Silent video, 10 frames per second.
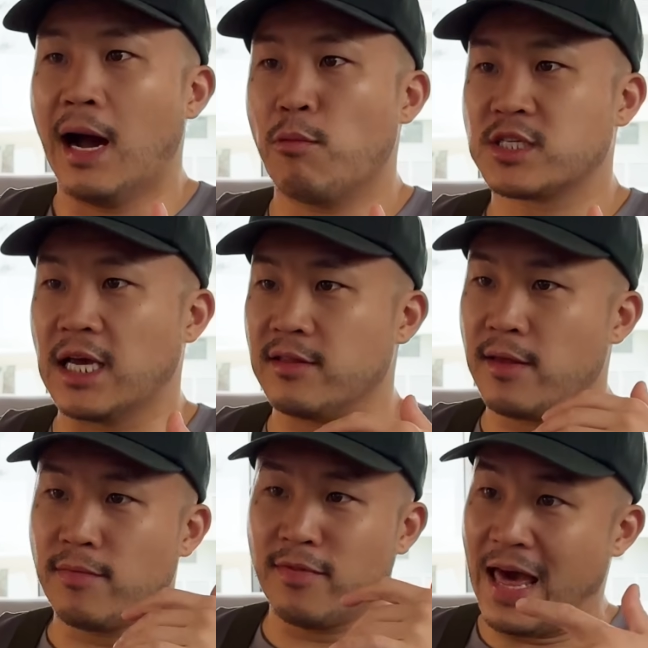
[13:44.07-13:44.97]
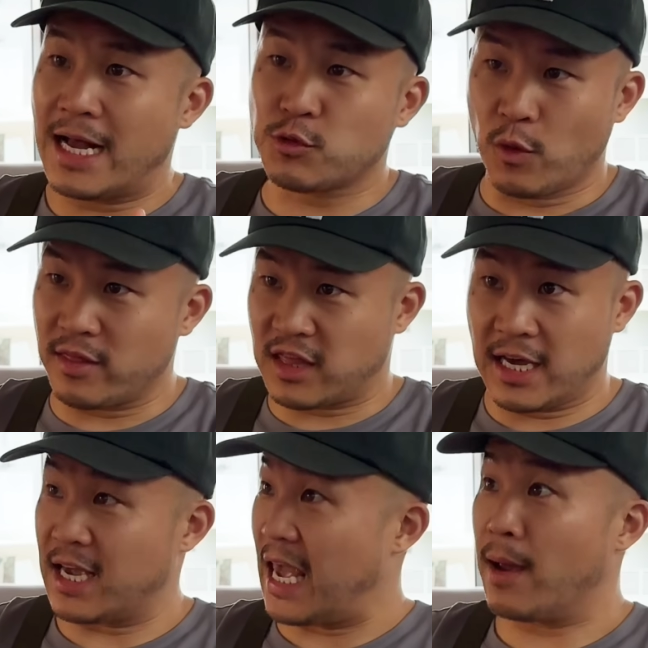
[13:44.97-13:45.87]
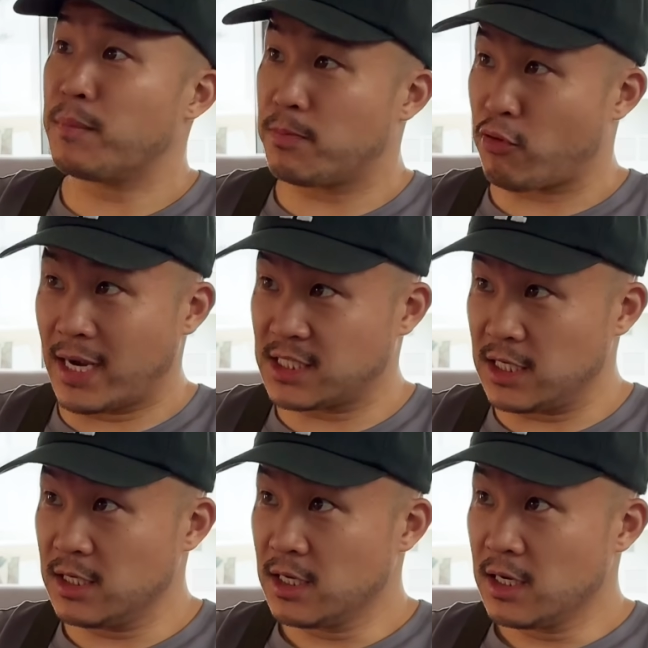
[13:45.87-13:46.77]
I would say that that's one thing. It can be pricey.